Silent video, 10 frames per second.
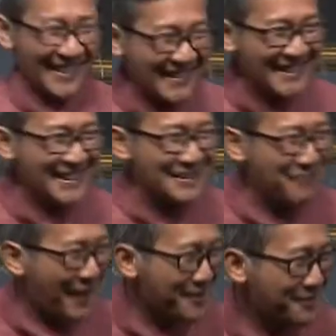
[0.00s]
Isn't this
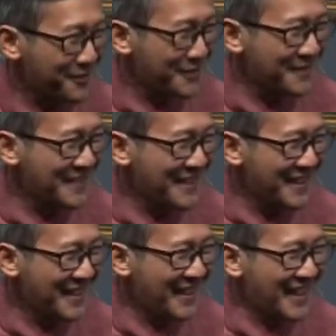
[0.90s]
powerful?
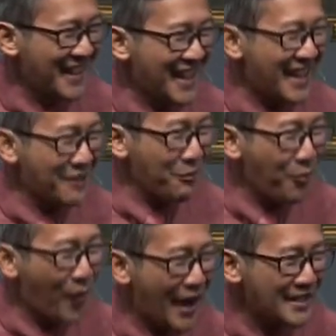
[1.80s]
He
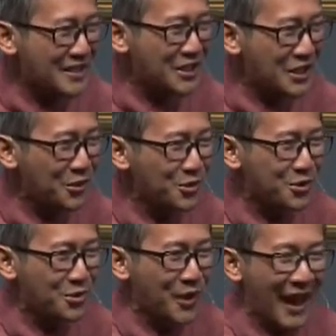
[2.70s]
wants you
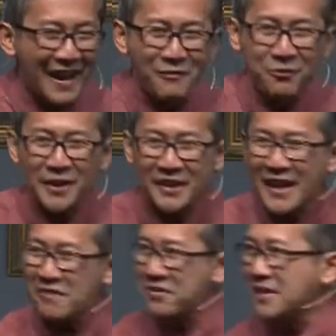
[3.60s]
to have
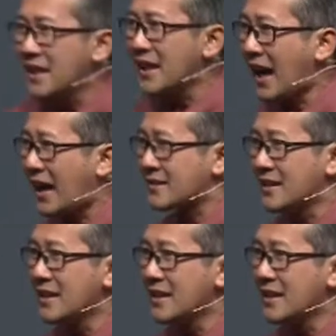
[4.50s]
whatever he has